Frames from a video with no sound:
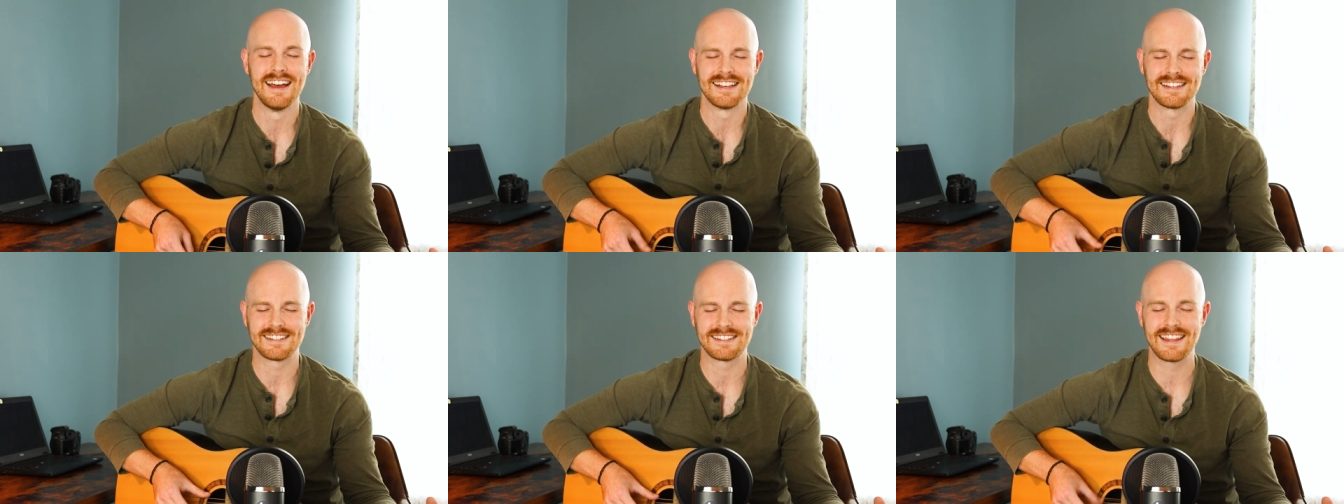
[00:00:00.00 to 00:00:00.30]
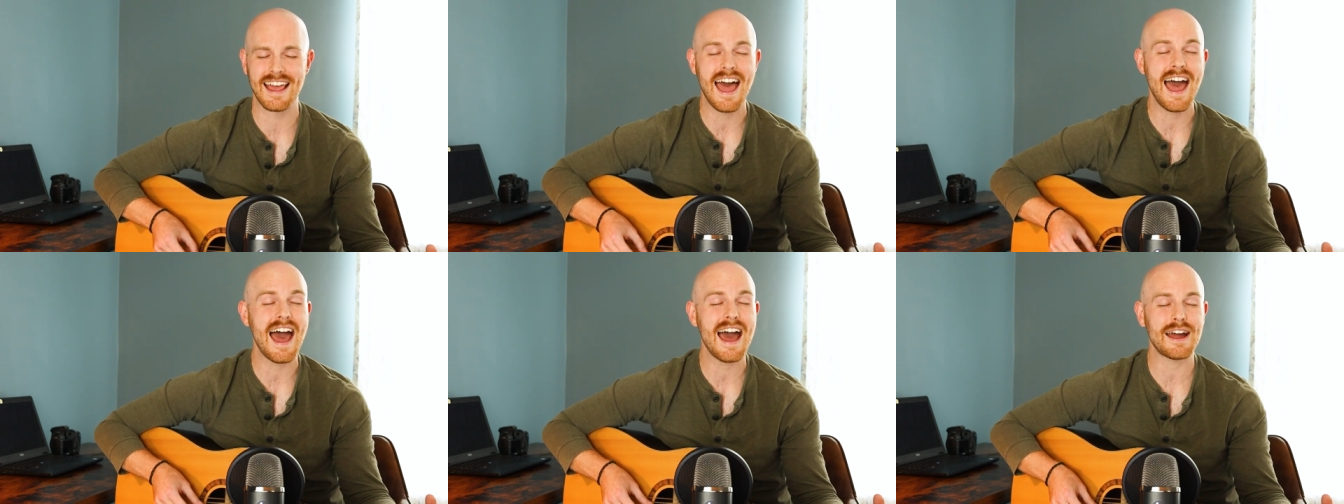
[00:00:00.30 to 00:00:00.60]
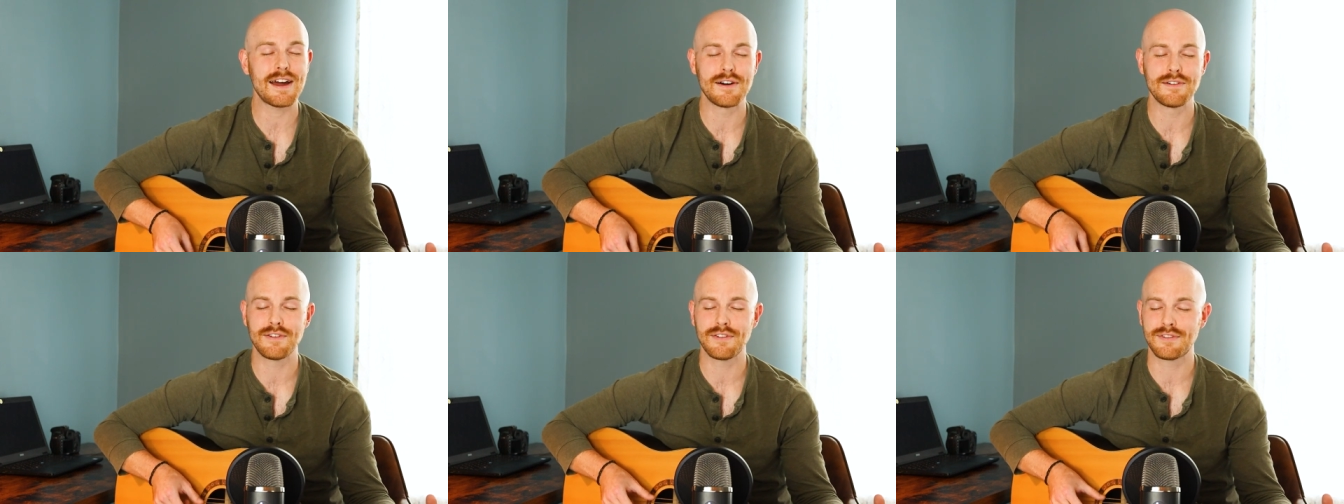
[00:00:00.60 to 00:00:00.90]

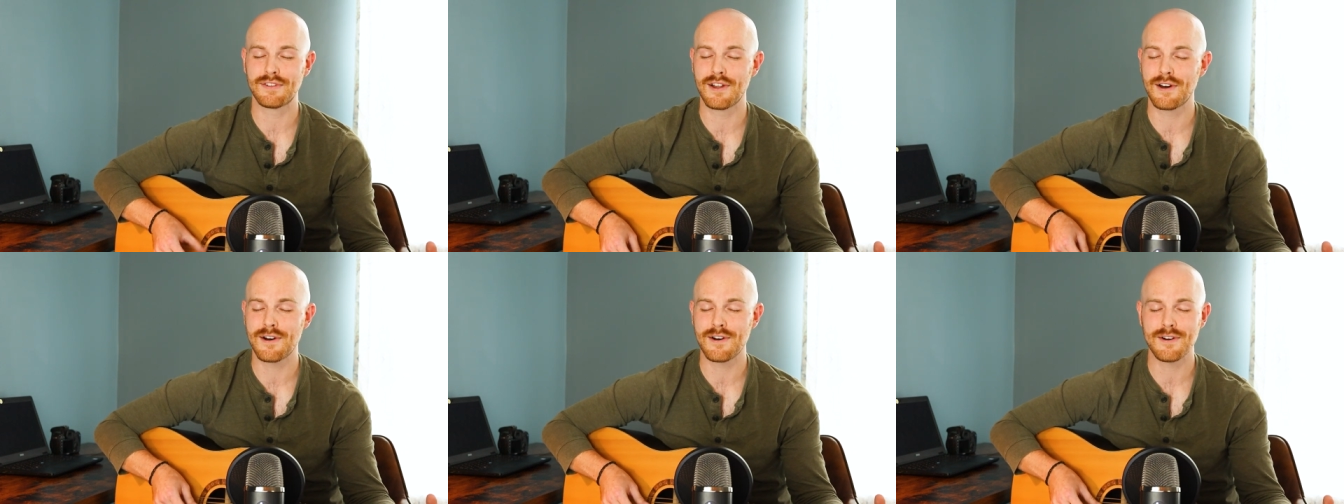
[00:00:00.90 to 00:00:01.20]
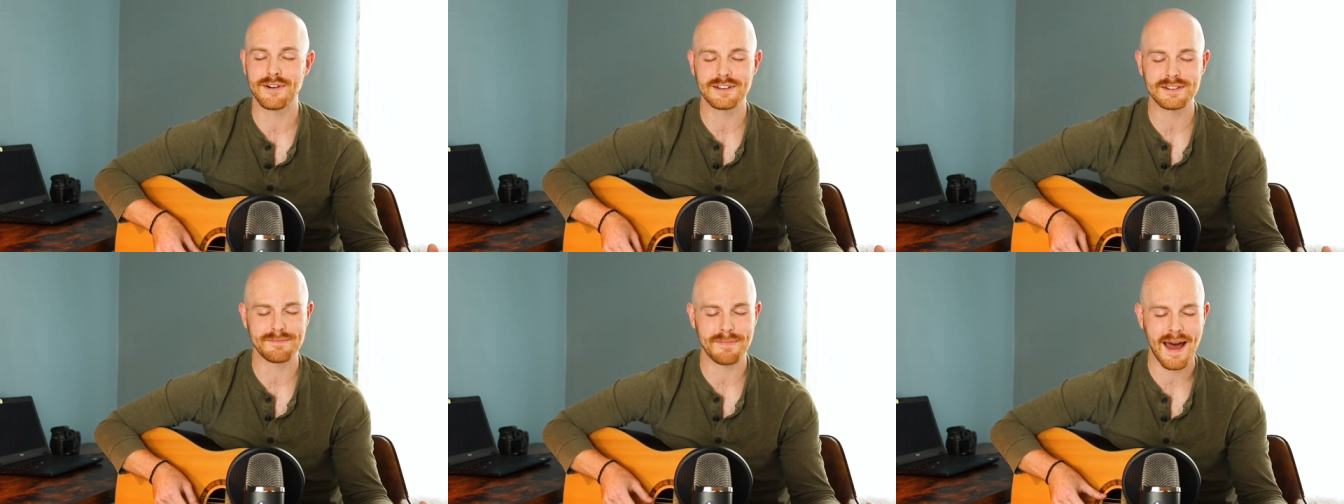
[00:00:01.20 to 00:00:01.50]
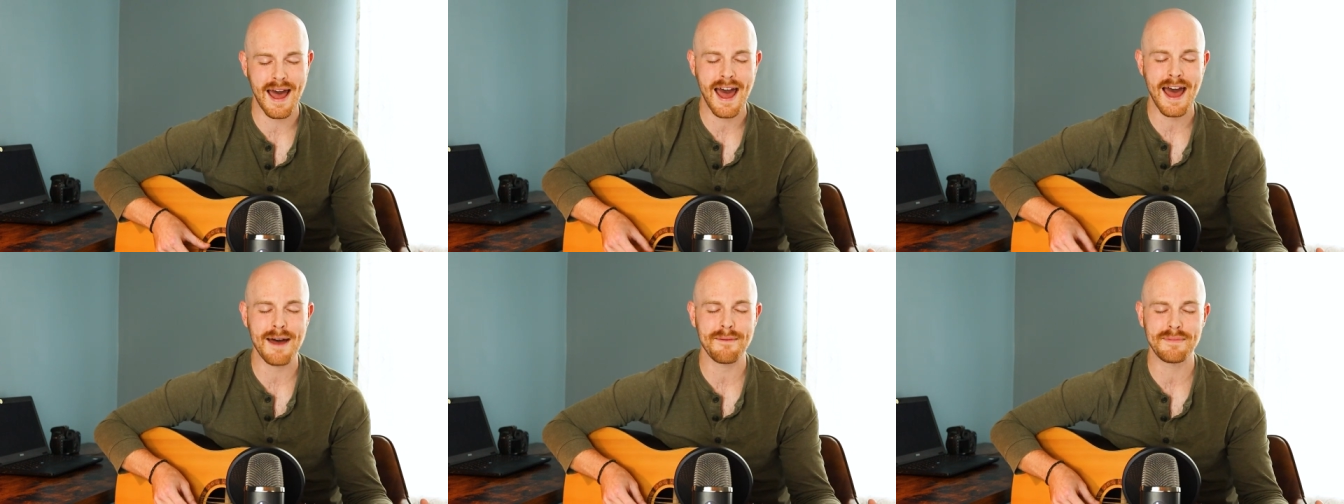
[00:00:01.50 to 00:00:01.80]
Stack Overflow is
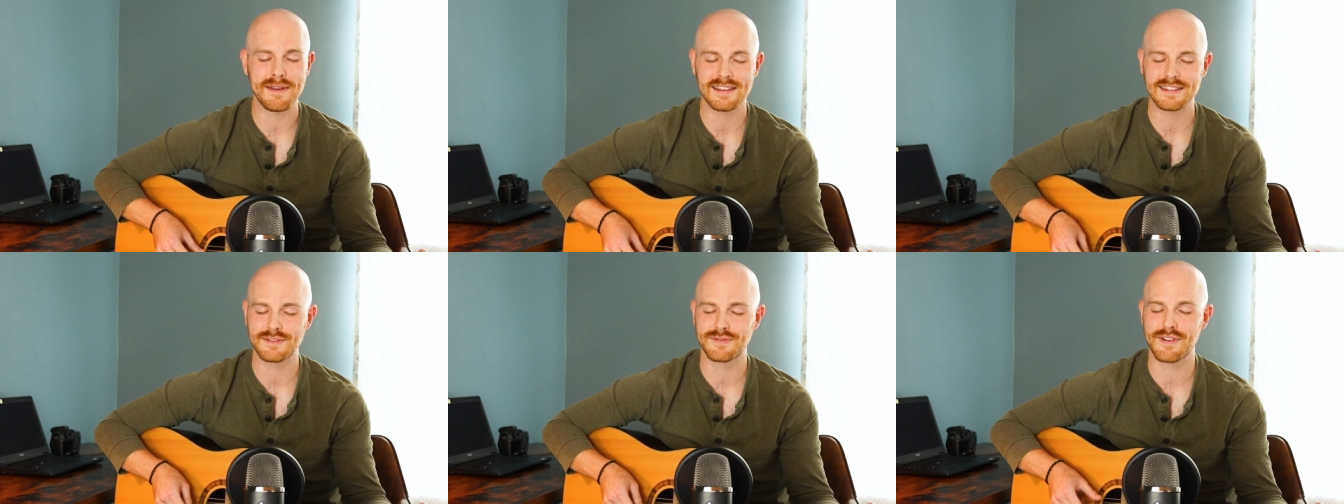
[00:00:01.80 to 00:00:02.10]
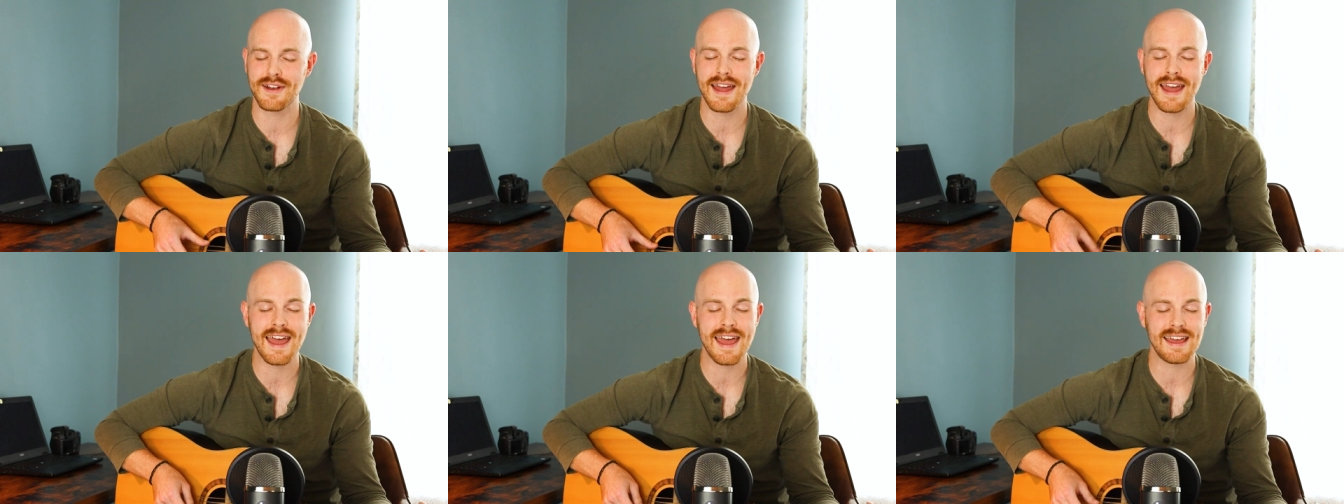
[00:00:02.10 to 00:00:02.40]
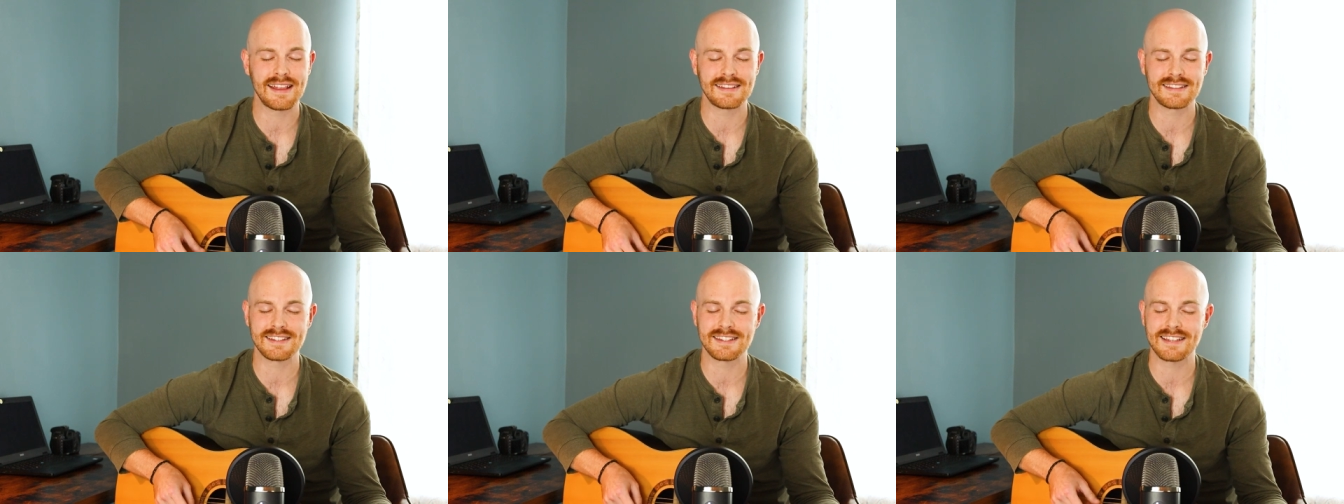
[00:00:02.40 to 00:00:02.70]
my best
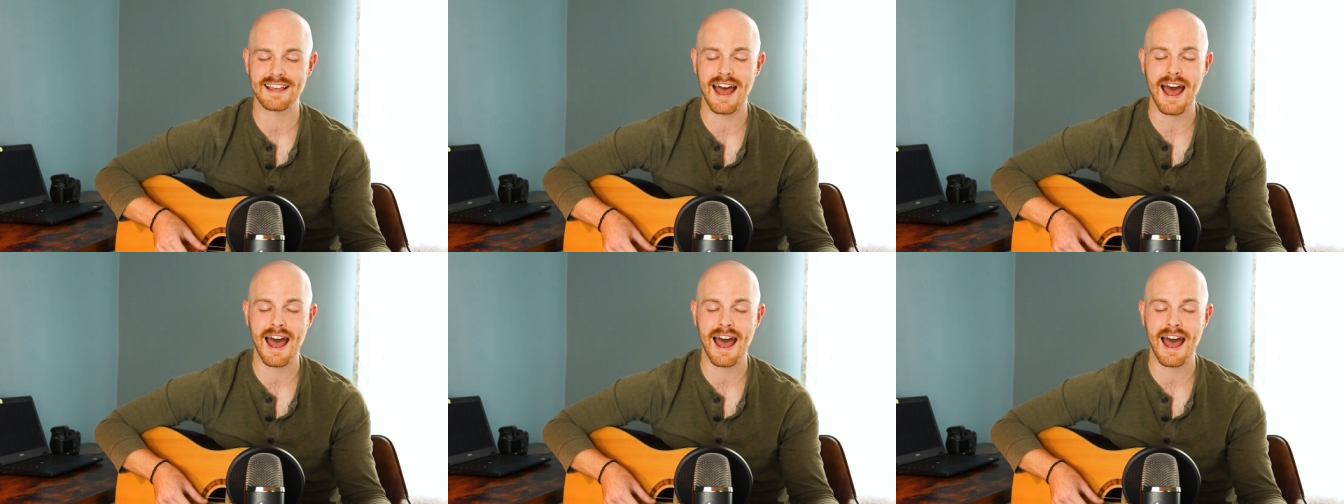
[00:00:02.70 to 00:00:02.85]
friend,